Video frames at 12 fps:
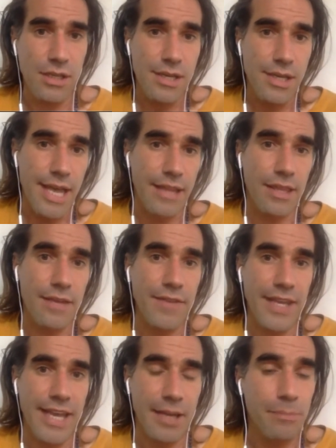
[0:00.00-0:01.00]
And
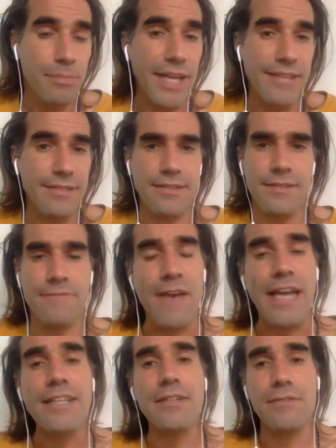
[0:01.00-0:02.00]
living at a place that's
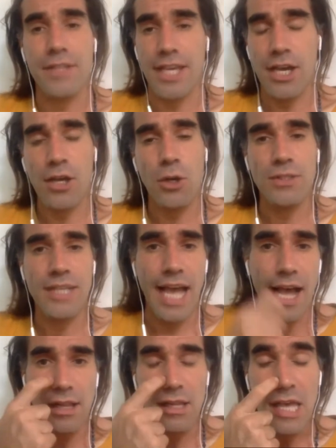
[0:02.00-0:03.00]
effectively a
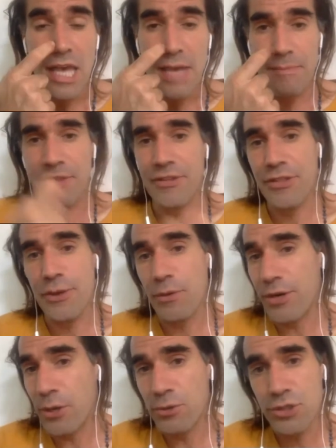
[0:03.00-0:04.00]
hotel meant that there were
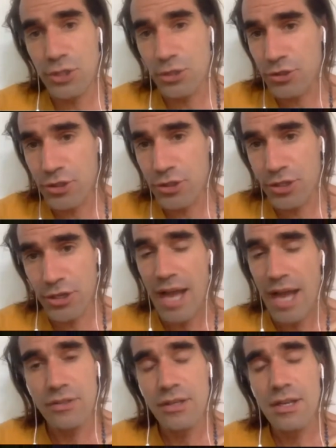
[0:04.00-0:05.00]
no children
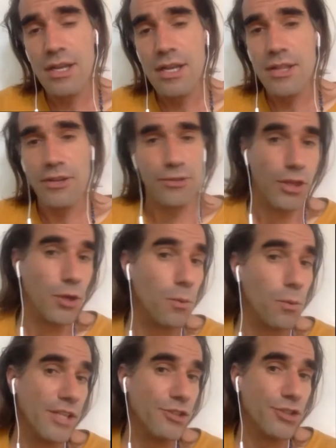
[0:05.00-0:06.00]
around. There was only
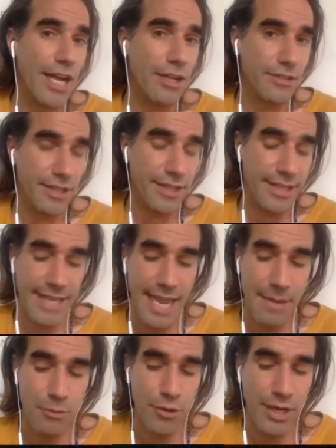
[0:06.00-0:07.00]
one child in the
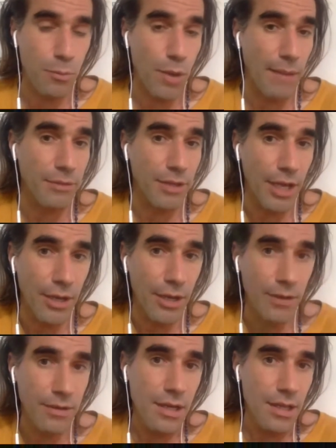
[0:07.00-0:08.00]
neighboring Pueblo,
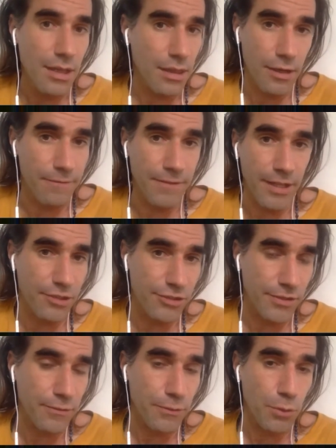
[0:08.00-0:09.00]
a little village
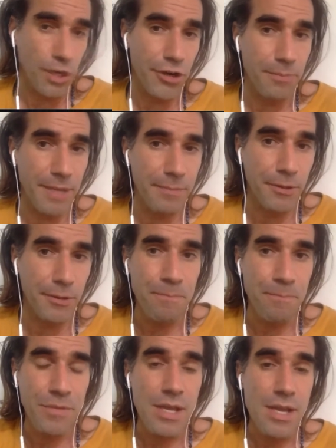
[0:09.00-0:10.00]
of 400 people,
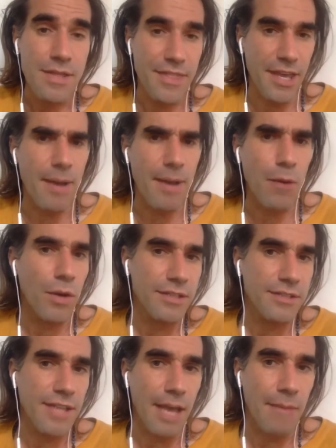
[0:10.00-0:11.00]
that about one
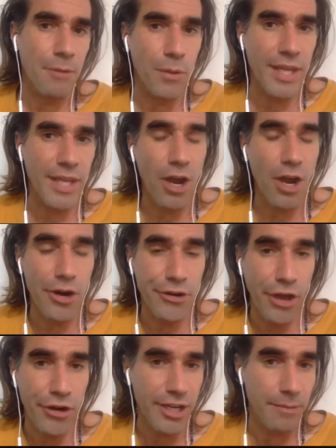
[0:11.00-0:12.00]
time a week our
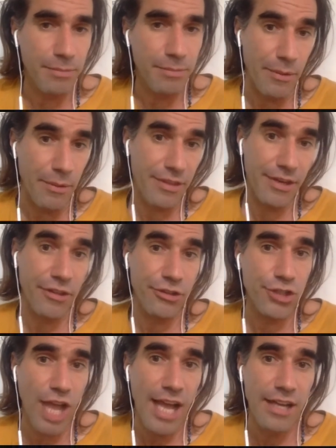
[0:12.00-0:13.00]
daughter could play with another
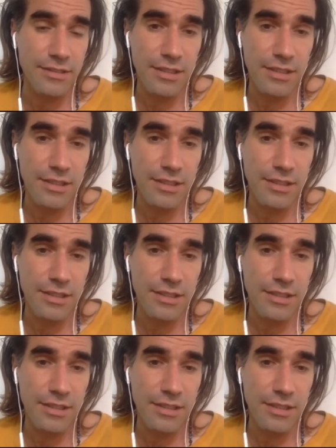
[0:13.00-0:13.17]
child.